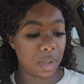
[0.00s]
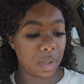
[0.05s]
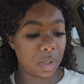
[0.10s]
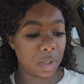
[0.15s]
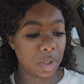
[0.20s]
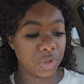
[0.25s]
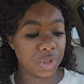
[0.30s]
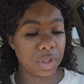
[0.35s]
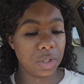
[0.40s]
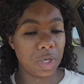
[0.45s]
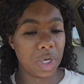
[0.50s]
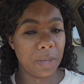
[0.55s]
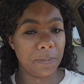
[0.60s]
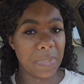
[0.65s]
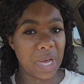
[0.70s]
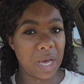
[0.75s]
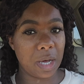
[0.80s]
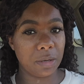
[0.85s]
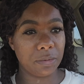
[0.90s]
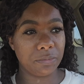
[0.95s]
because you know I'm
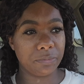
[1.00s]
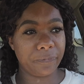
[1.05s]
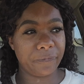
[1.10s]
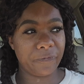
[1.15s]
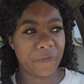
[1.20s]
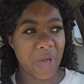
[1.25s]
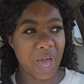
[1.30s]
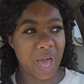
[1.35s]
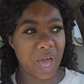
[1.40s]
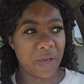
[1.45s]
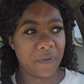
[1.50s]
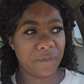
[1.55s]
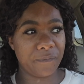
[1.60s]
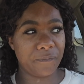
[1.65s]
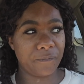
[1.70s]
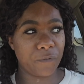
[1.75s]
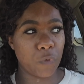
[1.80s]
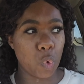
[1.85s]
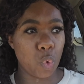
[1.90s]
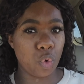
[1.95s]
about 5'4",
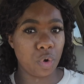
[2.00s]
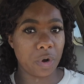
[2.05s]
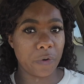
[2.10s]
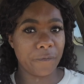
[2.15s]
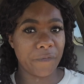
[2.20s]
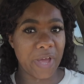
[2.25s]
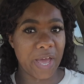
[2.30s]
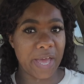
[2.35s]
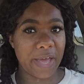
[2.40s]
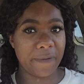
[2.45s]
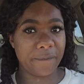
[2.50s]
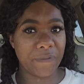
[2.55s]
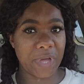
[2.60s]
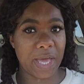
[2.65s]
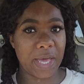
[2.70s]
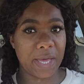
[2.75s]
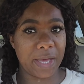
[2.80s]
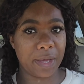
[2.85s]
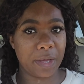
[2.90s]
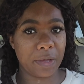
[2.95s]

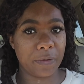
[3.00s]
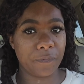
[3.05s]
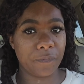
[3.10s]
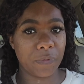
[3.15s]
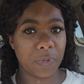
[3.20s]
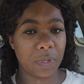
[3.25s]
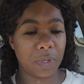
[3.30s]
5'5".